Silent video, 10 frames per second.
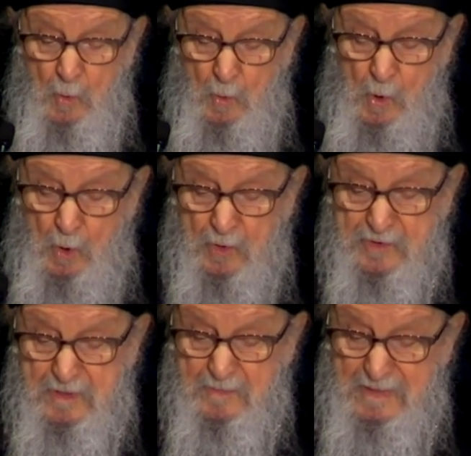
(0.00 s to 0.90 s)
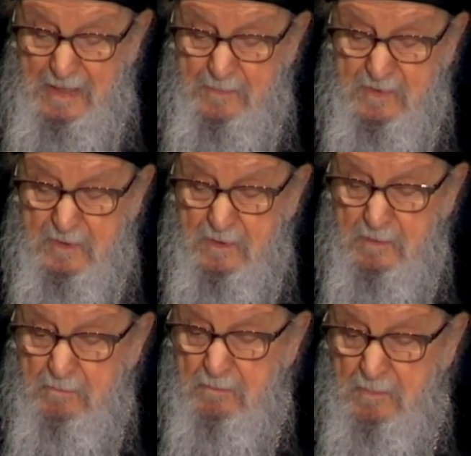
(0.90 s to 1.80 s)
or sometimes
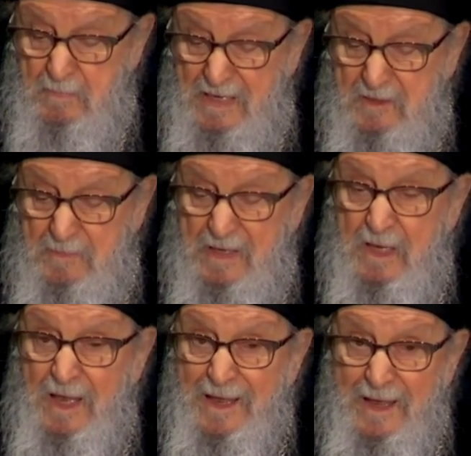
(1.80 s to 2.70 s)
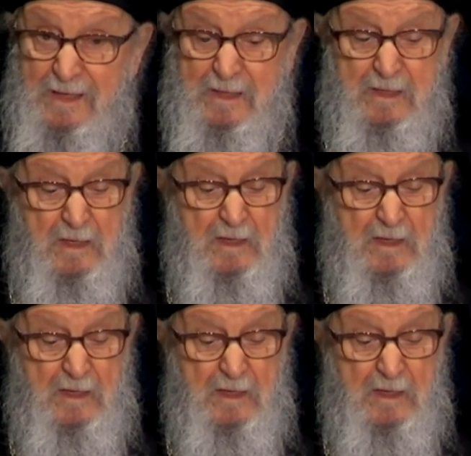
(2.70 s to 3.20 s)
might be a